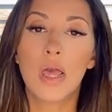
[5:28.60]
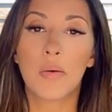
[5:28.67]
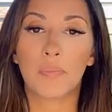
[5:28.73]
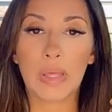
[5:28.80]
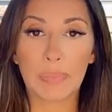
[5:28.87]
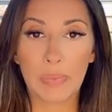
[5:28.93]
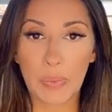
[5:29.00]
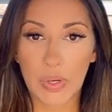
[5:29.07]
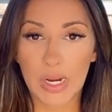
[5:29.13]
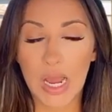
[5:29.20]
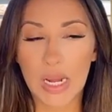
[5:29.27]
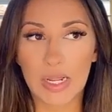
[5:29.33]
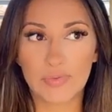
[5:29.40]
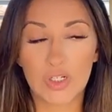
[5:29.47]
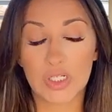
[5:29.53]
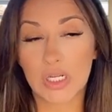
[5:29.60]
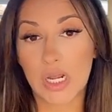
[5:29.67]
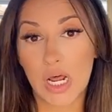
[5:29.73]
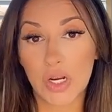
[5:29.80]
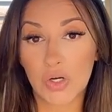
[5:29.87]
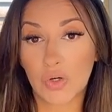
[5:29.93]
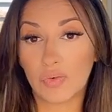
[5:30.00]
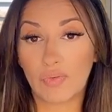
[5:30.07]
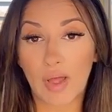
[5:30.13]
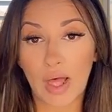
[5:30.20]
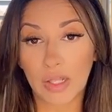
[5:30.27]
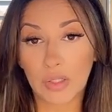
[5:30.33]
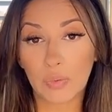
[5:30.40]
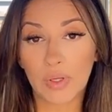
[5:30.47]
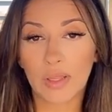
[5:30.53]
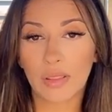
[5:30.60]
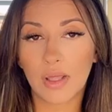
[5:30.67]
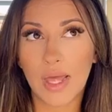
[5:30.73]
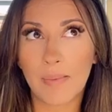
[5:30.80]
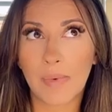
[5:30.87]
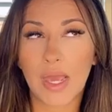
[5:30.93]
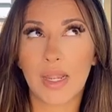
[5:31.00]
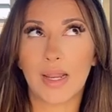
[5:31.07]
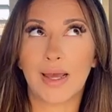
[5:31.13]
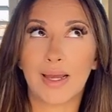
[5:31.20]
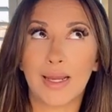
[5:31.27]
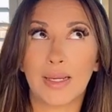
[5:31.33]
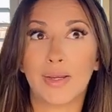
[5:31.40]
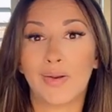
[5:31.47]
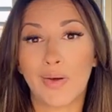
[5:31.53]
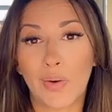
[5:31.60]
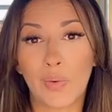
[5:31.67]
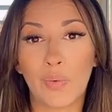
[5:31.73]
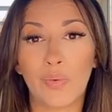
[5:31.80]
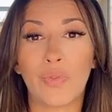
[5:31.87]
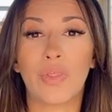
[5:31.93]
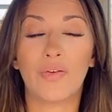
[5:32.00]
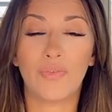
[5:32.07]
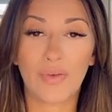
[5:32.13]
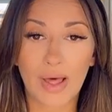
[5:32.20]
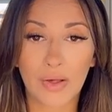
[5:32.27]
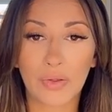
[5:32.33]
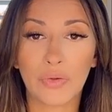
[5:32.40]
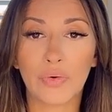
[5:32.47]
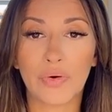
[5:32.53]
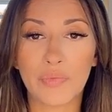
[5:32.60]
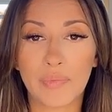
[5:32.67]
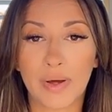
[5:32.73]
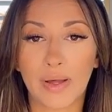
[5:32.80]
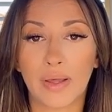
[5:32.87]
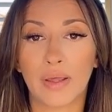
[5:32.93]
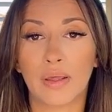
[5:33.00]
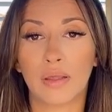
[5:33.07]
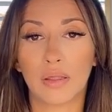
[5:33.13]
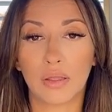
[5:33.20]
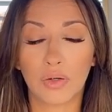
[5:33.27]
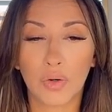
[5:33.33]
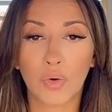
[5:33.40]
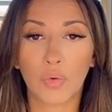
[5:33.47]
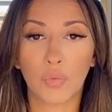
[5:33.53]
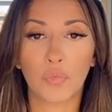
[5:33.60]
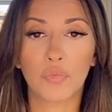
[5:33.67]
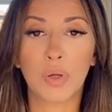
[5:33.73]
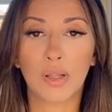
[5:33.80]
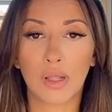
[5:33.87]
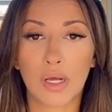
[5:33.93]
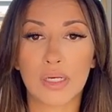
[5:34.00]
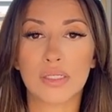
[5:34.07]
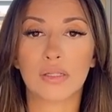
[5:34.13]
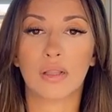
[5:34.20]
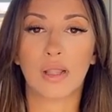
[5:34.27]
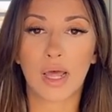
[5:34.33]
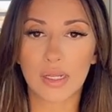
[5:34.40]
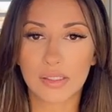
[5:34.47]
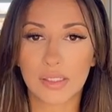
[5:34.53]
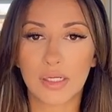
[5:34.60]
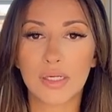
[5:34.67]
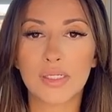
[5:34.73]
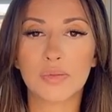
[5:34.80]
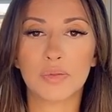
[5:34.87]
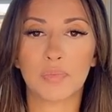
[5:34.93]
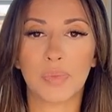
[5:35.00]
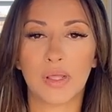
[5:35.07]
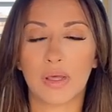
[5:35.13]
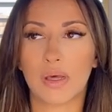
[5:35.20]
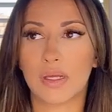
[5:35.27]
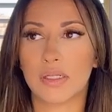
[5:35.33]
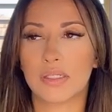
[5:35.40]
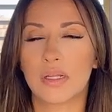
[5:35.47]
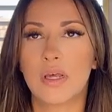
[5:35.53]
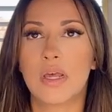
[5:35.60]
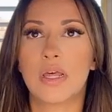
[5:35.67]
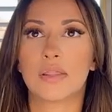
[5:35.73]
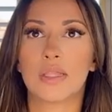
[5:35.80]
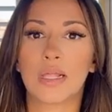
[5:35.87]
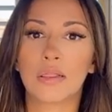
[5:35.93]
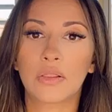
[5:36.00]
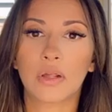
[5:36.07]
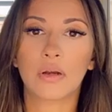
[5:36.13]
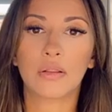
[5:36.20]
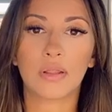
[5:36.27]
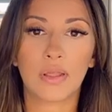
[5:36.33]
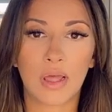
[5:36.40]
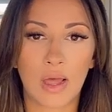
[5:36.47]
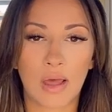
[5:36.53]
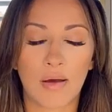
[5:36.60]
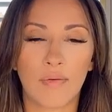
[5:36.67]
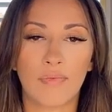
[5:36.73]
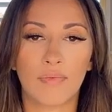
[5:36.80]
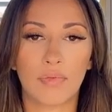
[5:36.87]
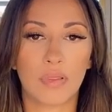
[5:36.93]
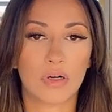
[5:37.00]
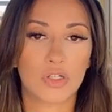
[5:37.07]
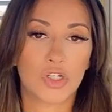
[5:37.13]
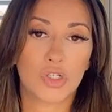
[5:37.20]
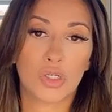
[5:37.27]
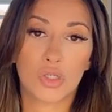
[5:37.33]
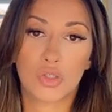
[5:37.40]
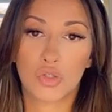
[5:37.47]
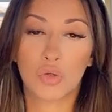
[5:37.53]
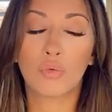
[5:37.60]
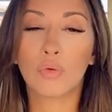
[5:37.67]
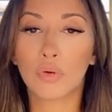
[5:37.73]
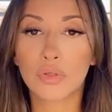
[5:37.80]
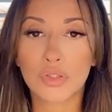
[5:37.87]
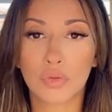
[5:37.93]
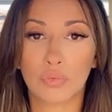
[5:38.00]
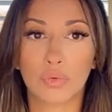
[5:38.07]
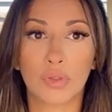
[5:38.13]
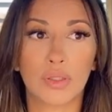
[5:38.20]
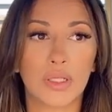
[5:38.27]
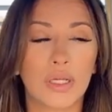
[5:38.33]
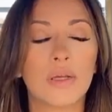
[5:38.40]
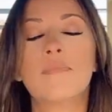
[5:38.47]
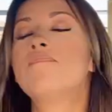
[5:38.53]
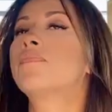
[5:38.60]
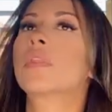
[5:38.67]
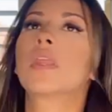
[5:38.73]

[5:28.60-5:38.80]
people were kind of just undervaluing them. And I know the value of my, you know, Pilates classes, because they're just a tool to really,